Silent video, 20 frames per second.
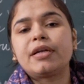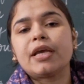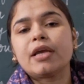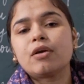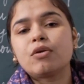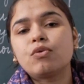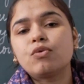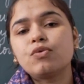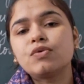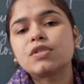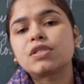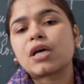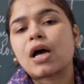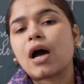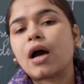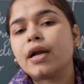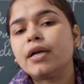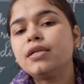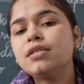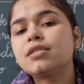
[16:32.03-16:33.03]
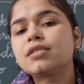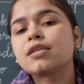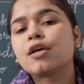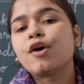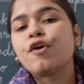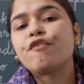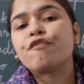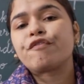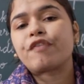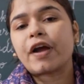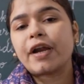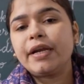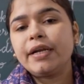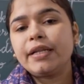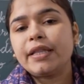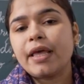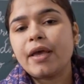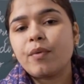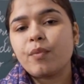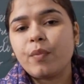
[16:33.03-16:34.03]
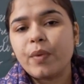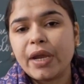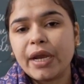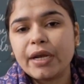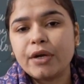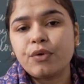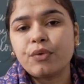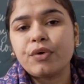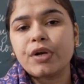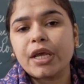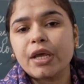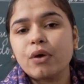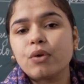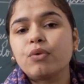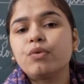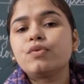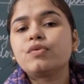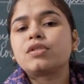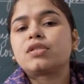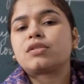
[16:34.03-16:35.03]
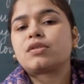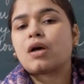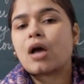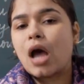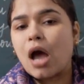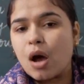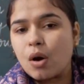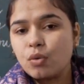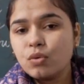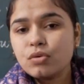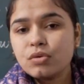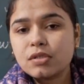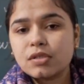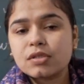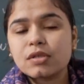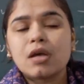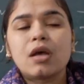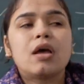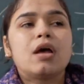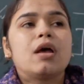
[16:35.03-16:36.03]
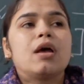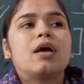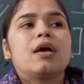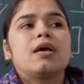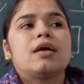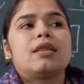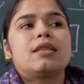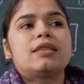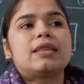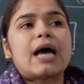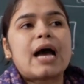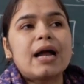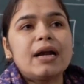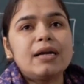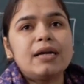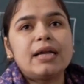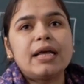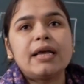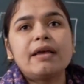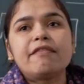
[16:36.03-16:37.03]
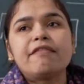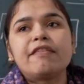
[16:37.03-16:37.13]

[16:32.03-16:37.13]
Tinku's aunts find their way to Tinku's house, that day